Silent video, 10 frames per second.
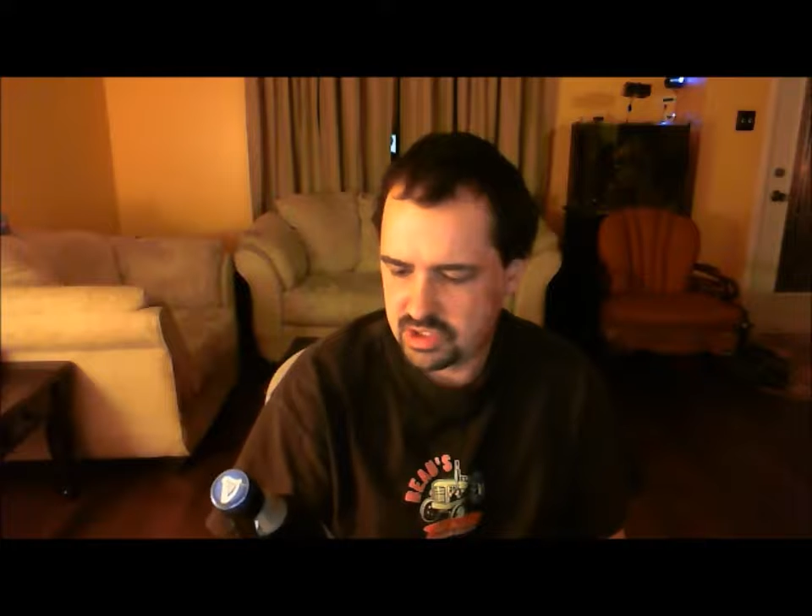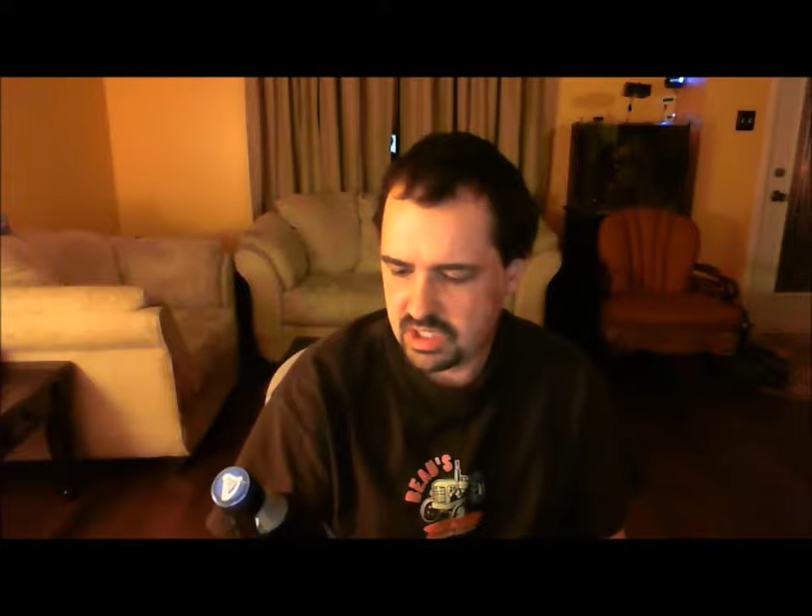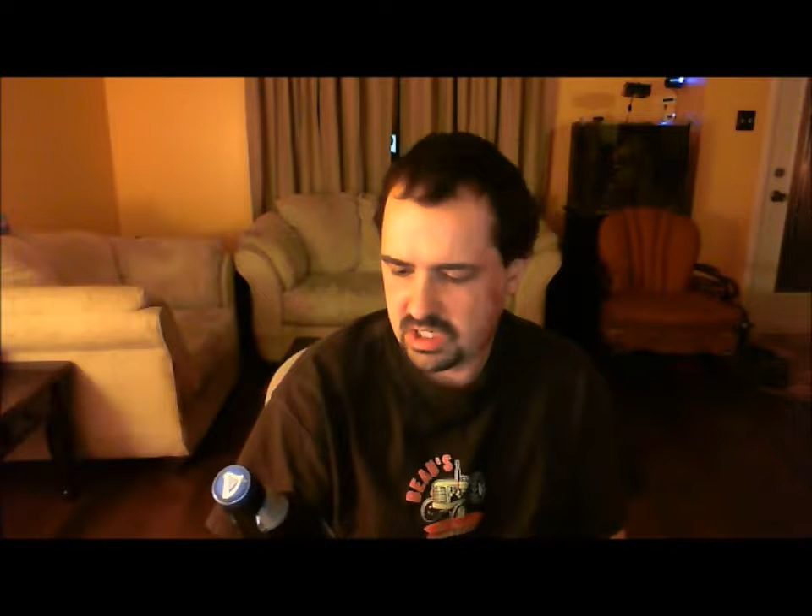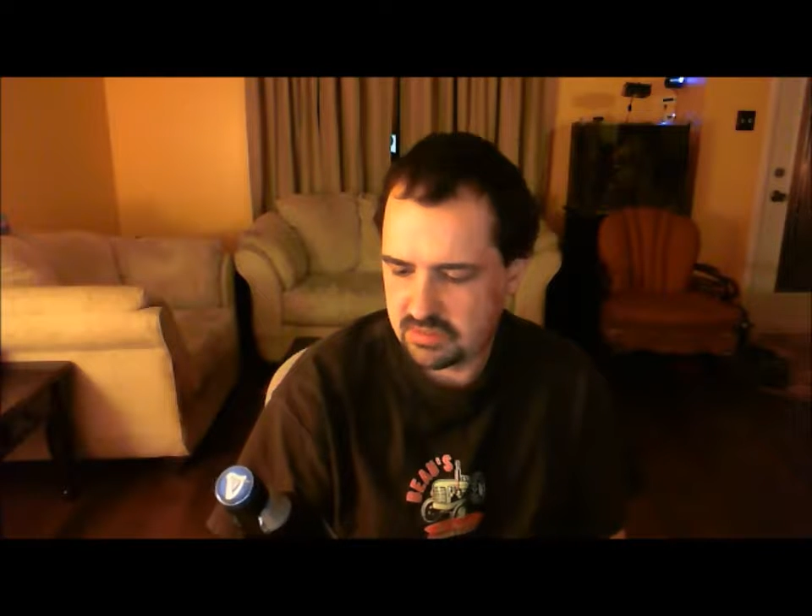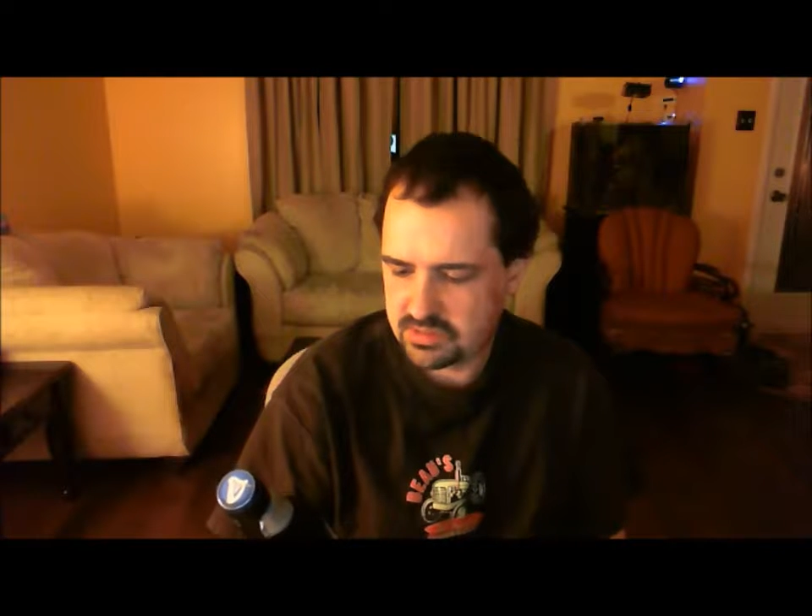
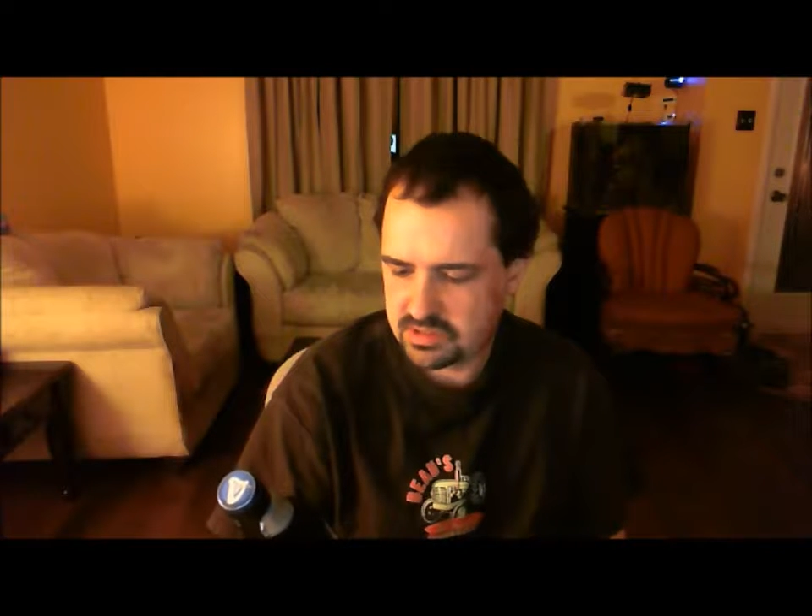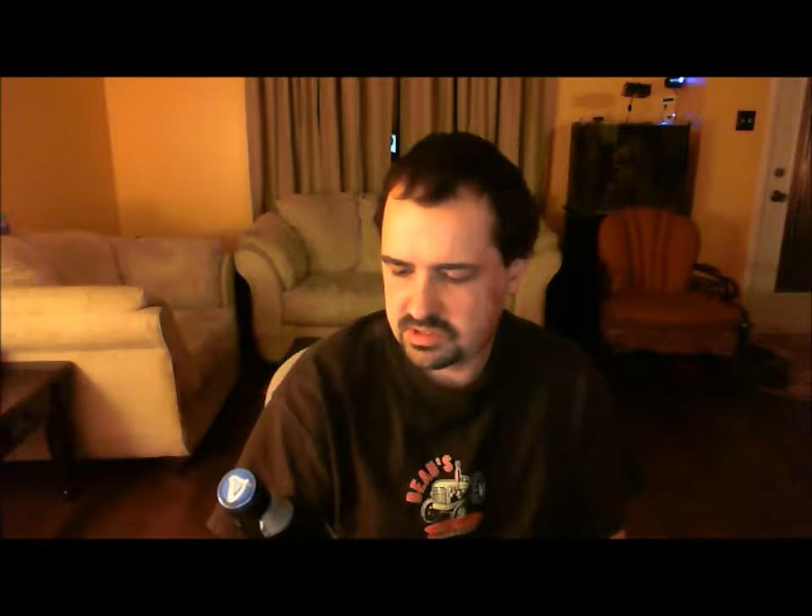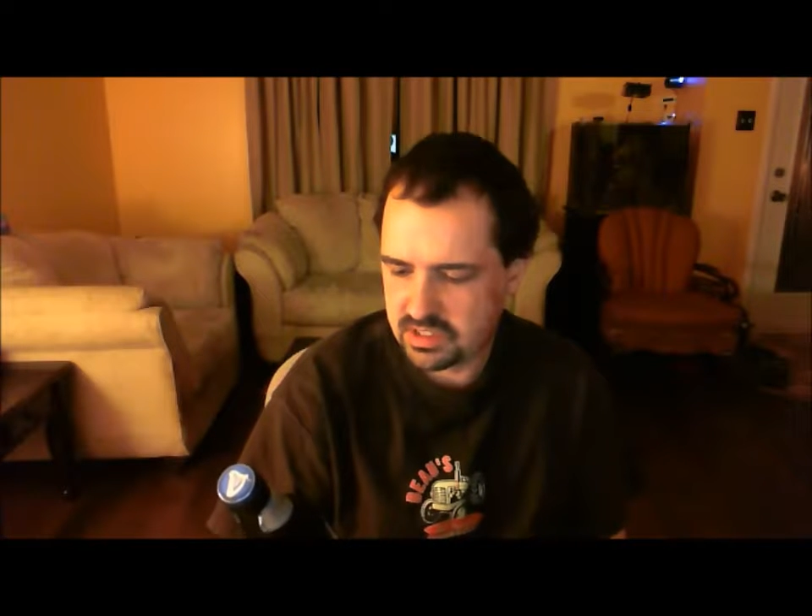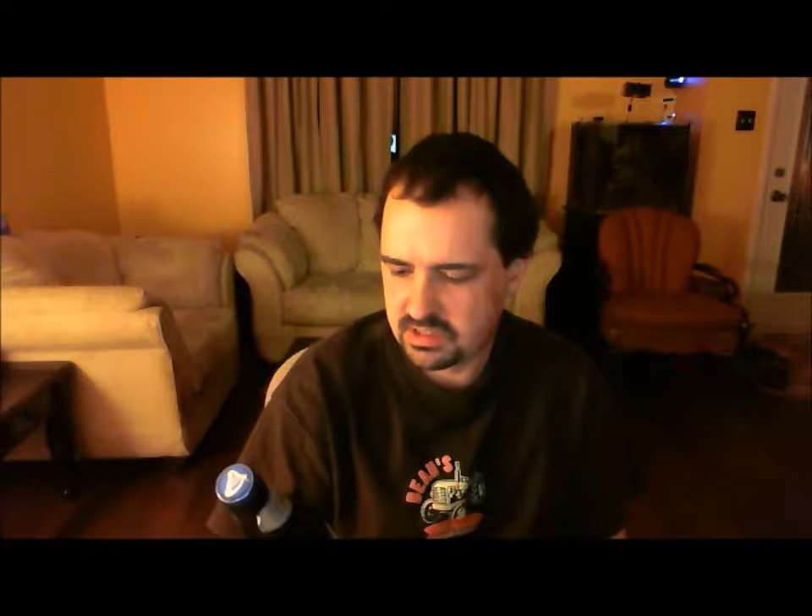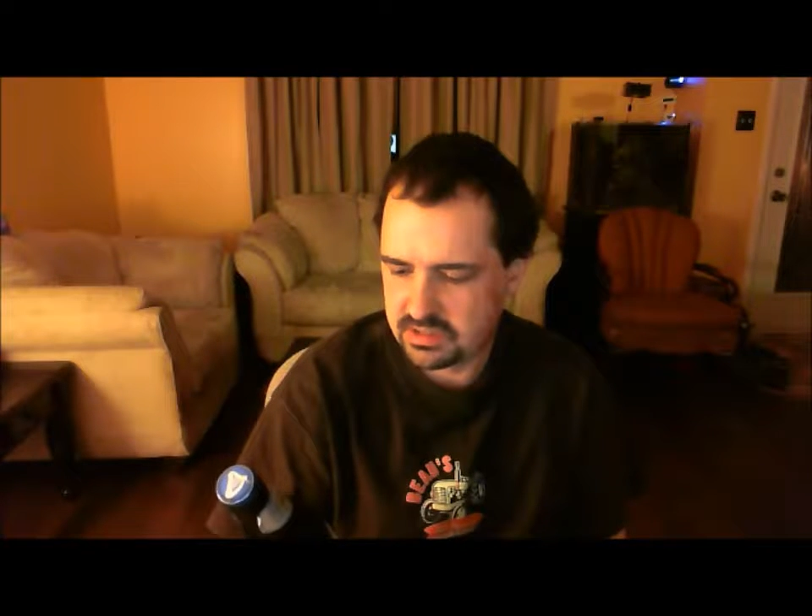James
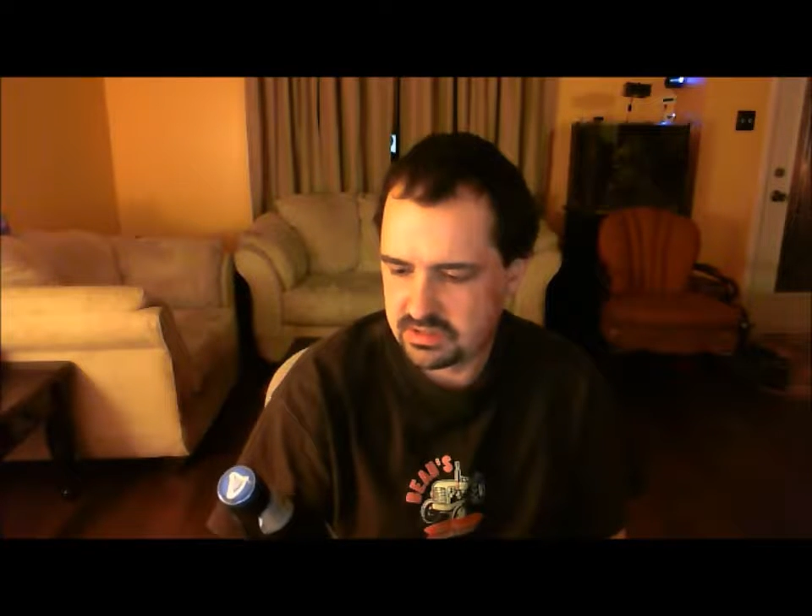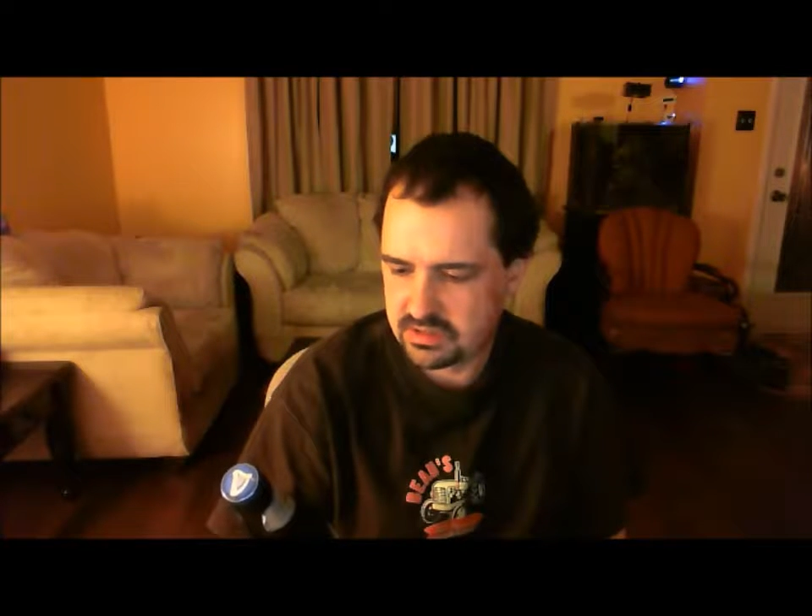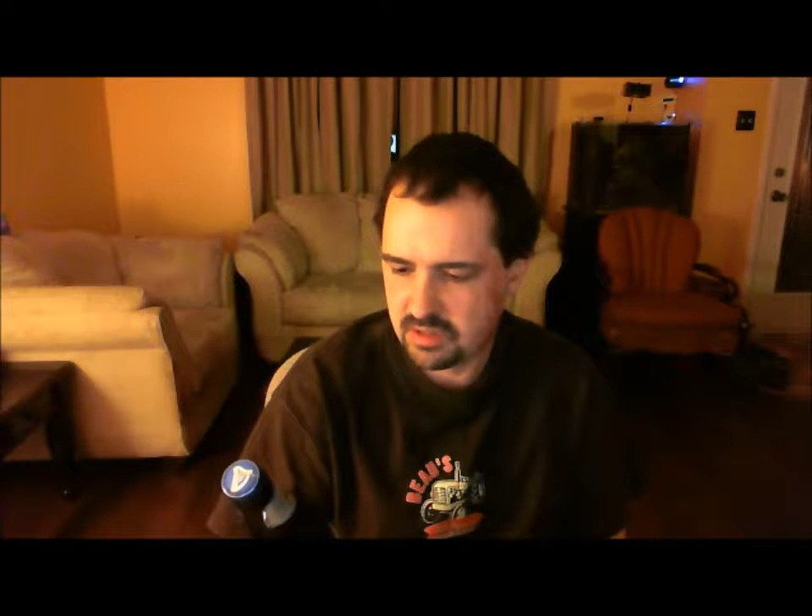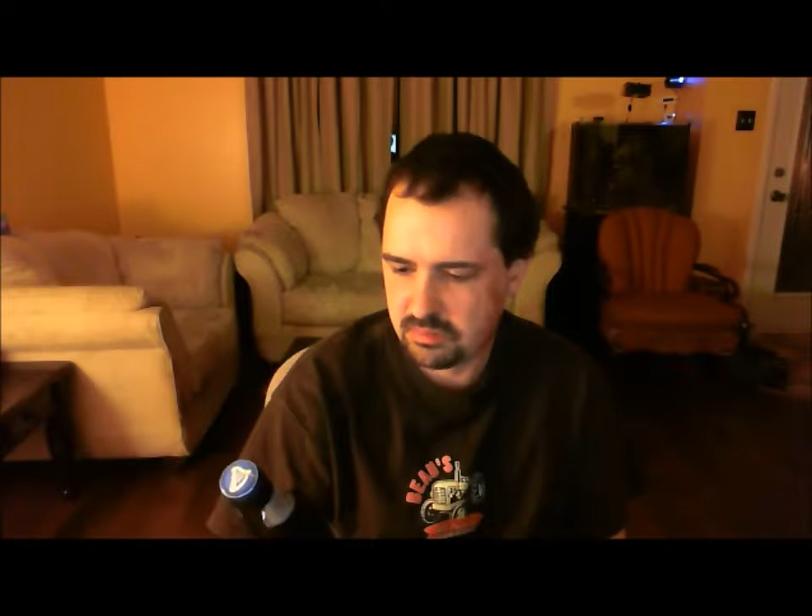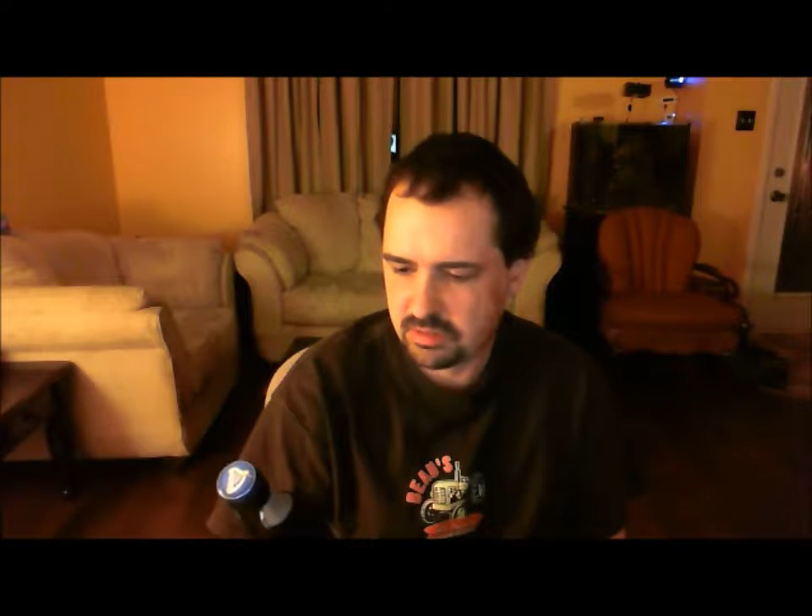Gate,
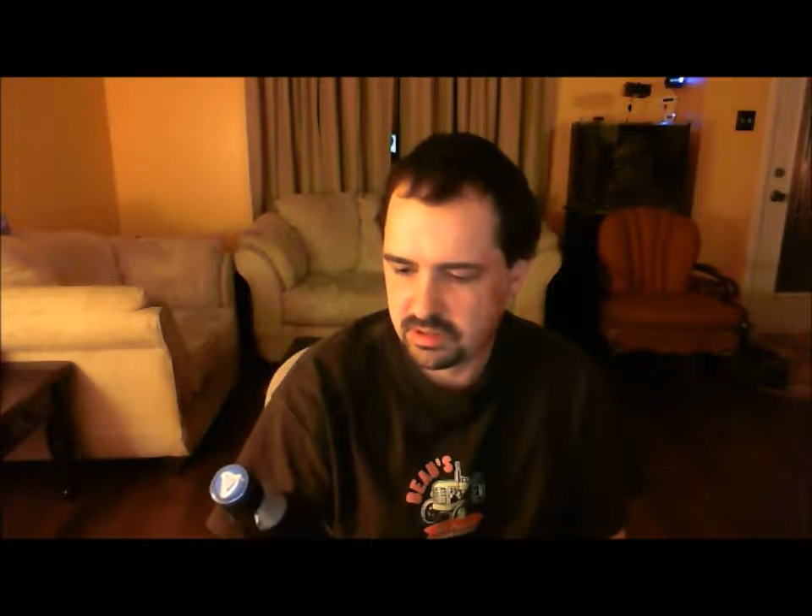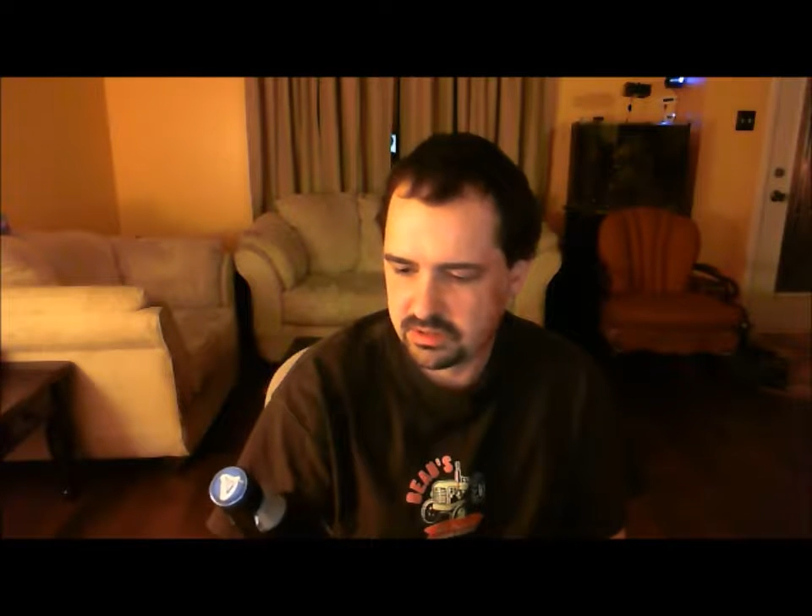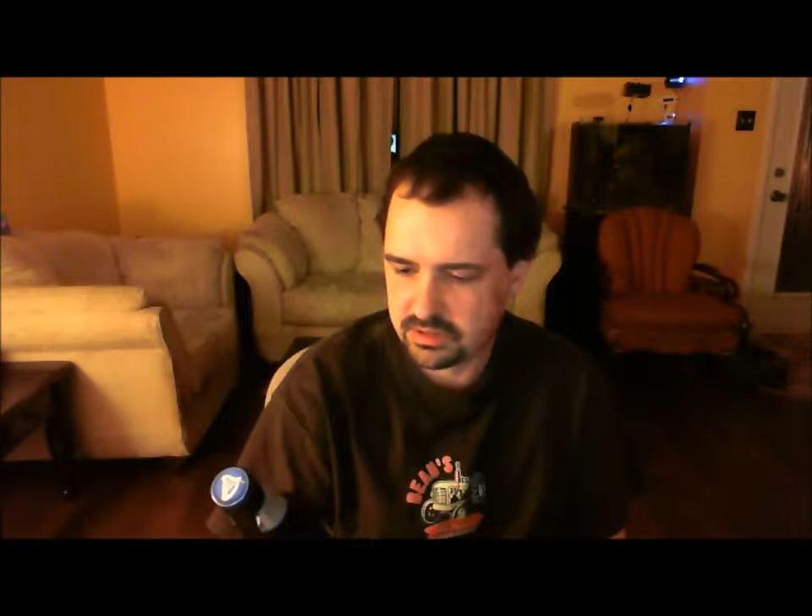Dublin.